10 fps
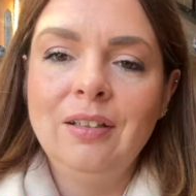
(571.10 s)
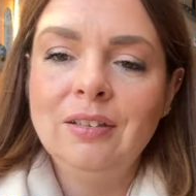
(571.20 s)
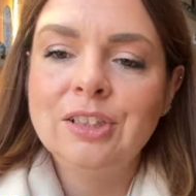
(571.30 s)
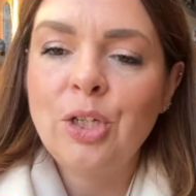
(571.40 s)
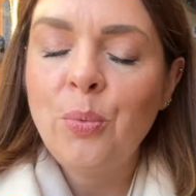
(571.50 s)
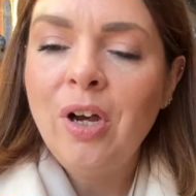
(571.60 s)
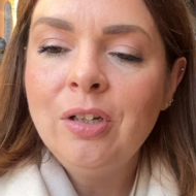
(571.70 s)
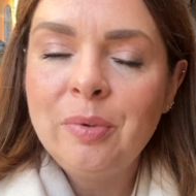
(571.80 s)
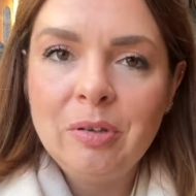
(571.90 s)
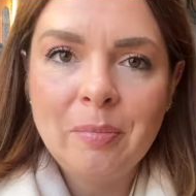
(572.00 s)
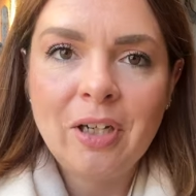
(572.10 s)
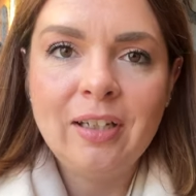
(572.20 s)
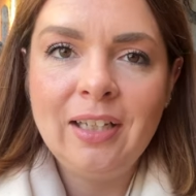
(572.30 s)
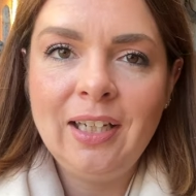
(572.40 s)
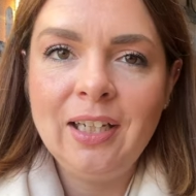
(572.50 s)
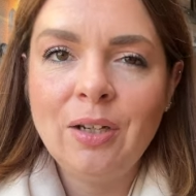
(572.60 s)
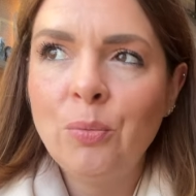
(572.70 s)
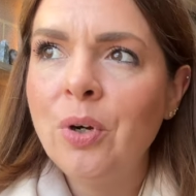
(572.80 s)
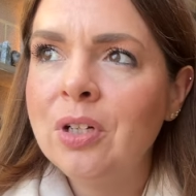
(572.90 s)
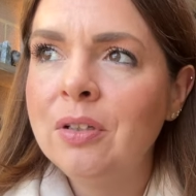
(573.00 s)
So while we were mining,
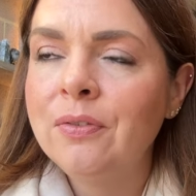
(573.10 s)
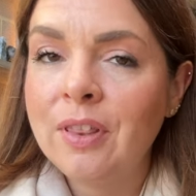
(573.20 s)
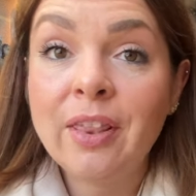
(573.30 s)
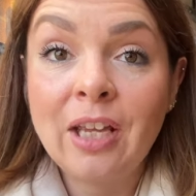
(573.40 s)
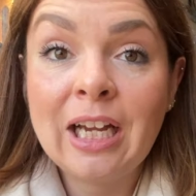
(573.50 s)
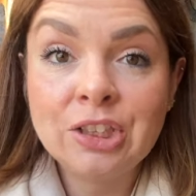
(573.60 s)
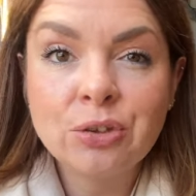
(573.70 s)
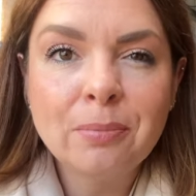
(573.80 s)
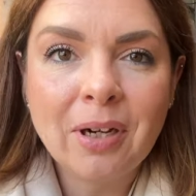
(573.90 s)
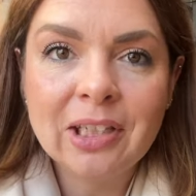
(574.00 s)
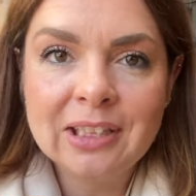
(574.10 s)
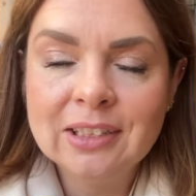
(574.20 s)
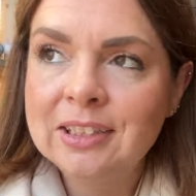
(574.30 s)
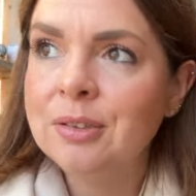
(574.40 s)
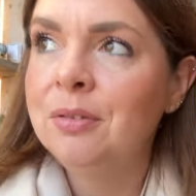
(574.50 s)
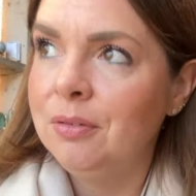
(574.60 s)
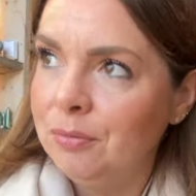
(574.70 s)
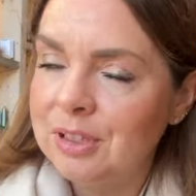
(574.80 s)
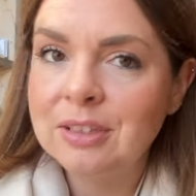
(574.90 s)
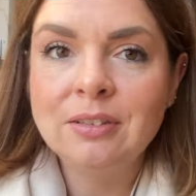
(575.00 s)
one of the actual miners
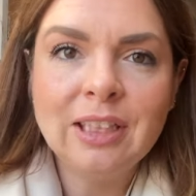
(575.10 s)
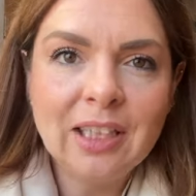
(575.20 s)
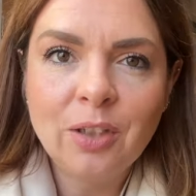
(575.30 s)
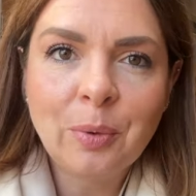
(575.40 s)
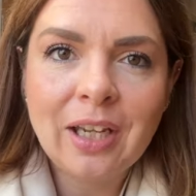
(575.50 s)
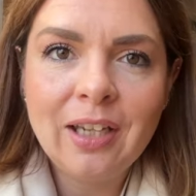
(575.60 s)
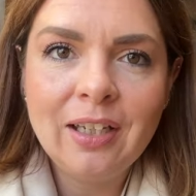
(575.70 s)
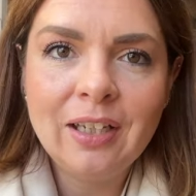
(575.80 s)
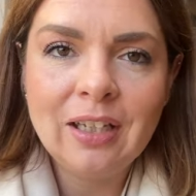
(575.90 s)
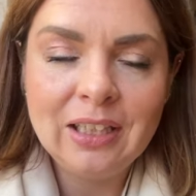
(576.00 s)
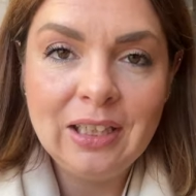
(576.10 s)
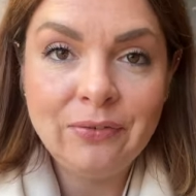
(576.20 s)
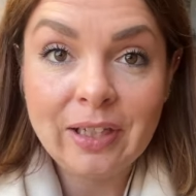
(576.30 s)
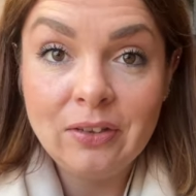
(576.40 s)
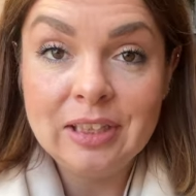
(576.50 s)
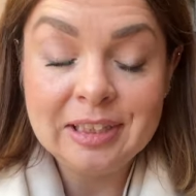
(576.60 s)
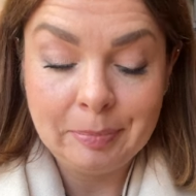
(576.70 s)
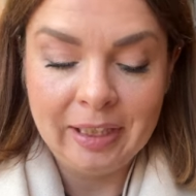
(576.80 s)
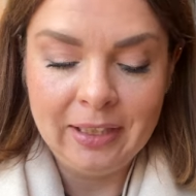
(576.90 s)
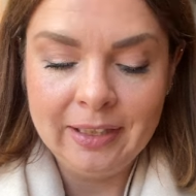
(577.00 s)
was digging away and he found this
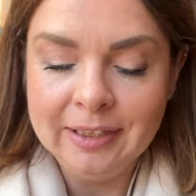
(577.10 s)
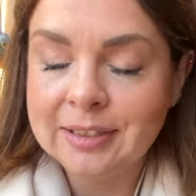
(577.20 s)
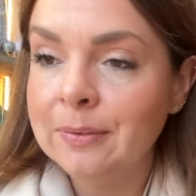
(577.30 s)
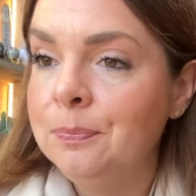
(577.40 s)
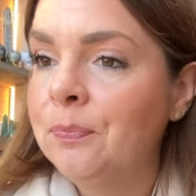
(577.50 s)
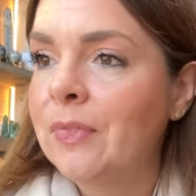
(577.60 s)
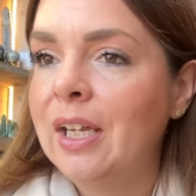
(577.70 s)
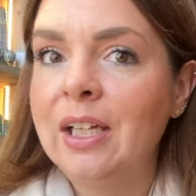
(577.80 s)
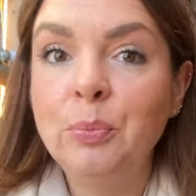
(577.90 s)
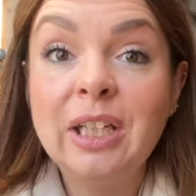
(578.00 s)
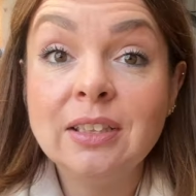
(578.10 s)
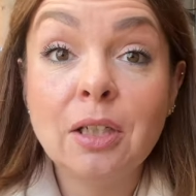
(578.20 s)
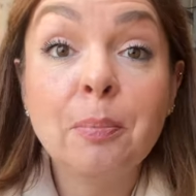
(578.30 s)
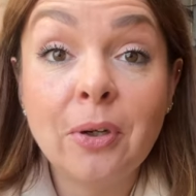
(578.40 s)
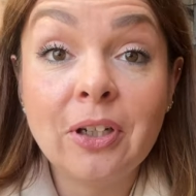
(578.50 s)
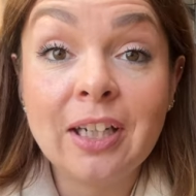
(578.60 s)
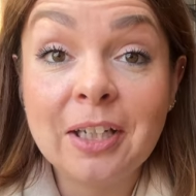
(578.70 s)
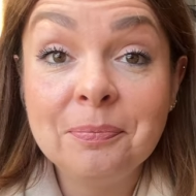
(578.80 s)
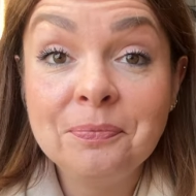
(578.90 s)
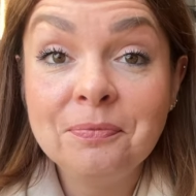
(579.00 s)
piece and we ended up buying
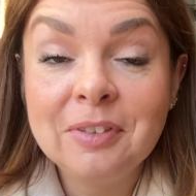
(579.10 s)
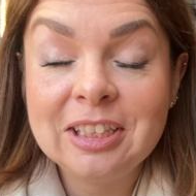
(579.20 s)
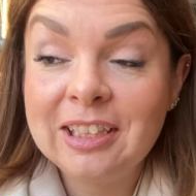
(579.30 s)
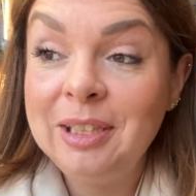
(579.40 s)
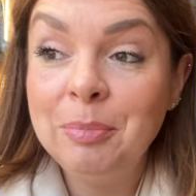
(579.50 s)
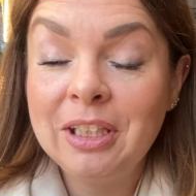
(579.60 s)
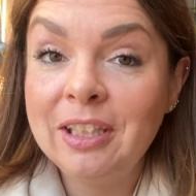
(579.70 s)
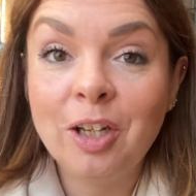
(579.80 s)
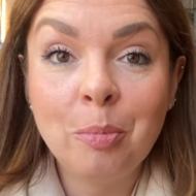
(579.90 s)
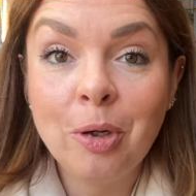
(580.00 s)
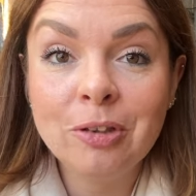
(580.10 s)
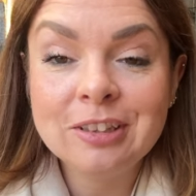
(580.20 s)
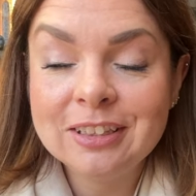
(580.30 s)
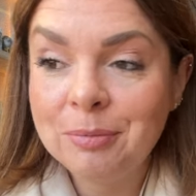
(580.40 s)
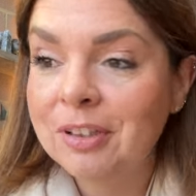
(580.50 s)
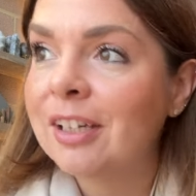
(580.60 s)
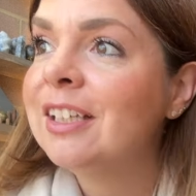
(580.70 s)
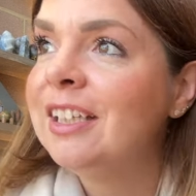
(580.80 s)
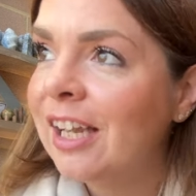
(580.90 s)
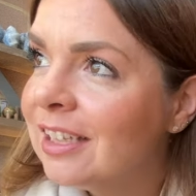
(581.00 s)
it because he put it in our box and we're like,
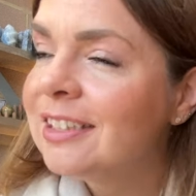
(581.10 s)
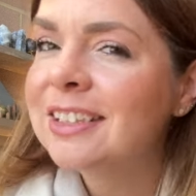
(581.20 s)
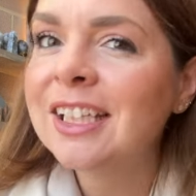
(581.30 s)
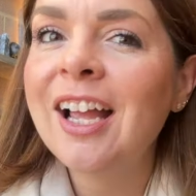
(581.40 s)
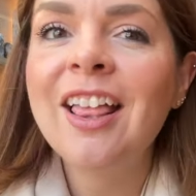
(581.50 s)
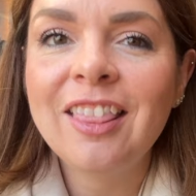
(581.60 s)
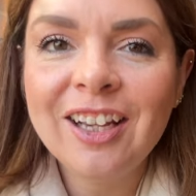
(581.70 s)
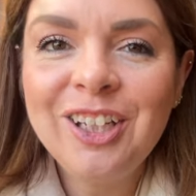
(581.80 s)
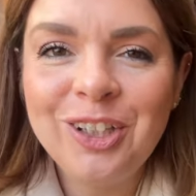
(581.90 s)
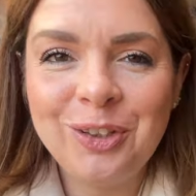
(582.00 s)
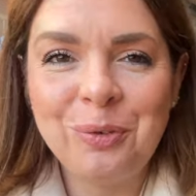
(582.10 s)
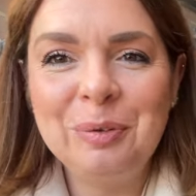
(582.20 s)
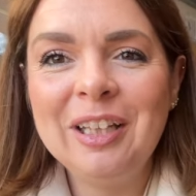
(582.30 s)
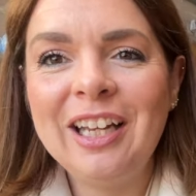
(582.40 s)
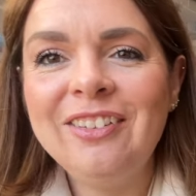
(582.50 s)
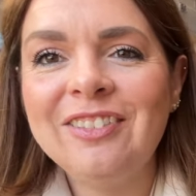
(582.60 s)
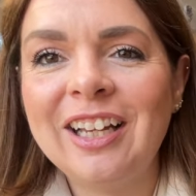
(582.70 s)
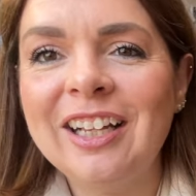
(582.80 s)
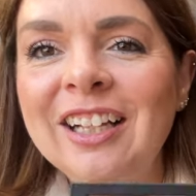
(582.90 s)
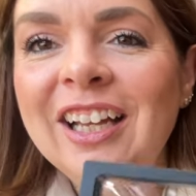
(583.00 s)
yes, thank you, we will have
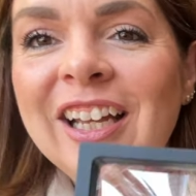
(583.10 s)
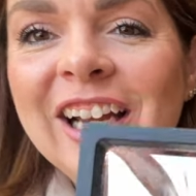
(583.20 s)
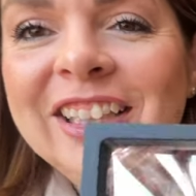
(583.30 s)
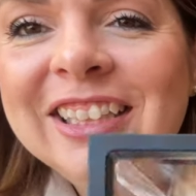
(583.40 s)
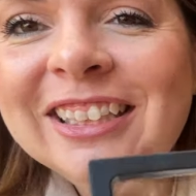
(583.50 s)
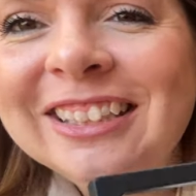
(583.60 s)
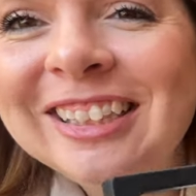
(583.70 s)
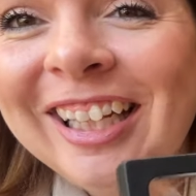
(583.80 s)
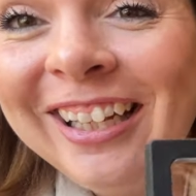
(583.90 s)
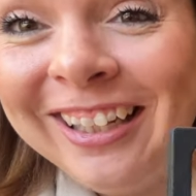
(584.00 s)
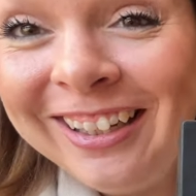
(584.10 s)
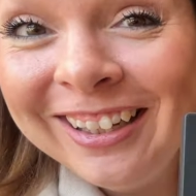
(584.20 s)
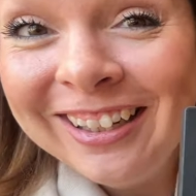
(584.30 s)
that. And you can see